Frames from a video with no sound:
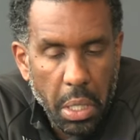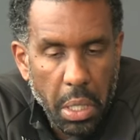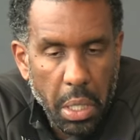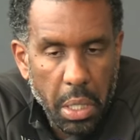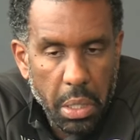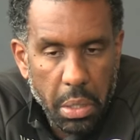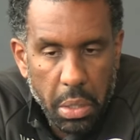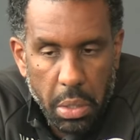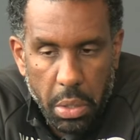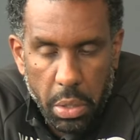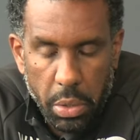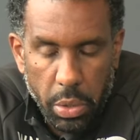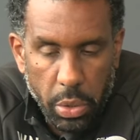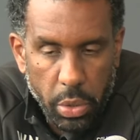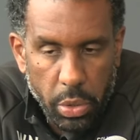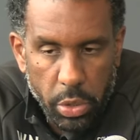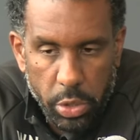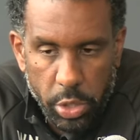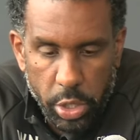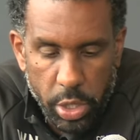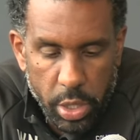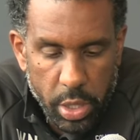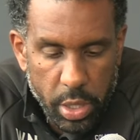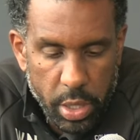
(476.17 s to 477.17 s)
and other
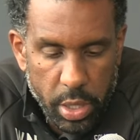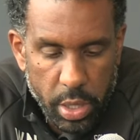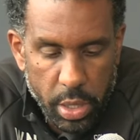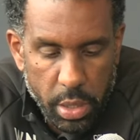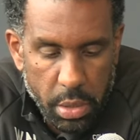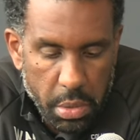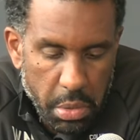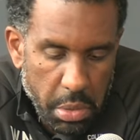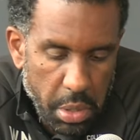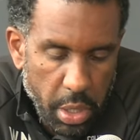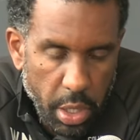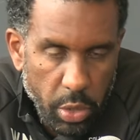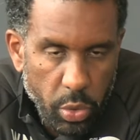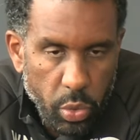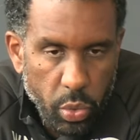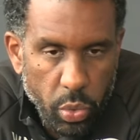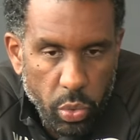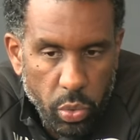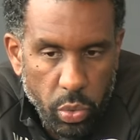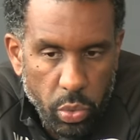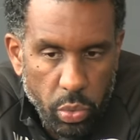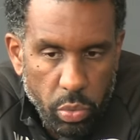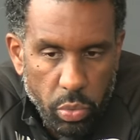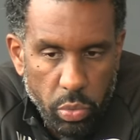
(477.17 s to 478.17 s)
coaches, they
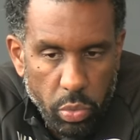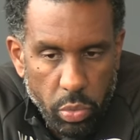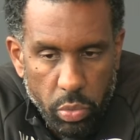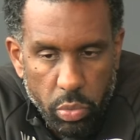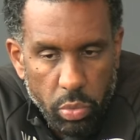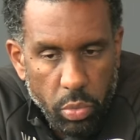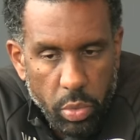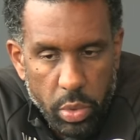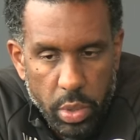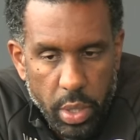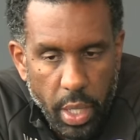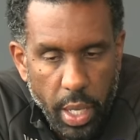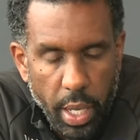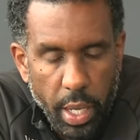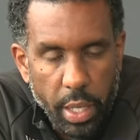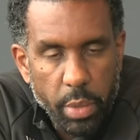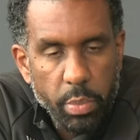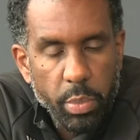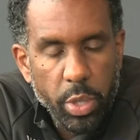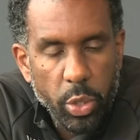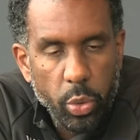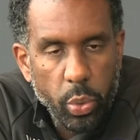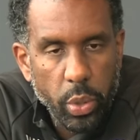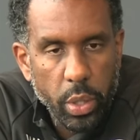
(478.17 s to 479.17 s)
are
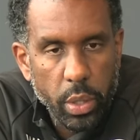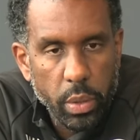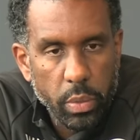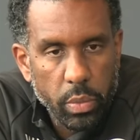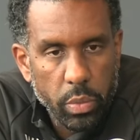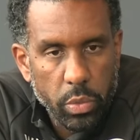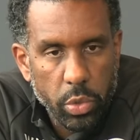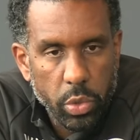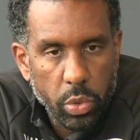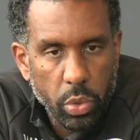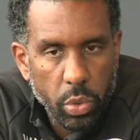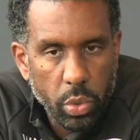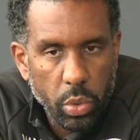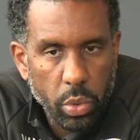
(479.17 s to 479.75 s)
in between. So,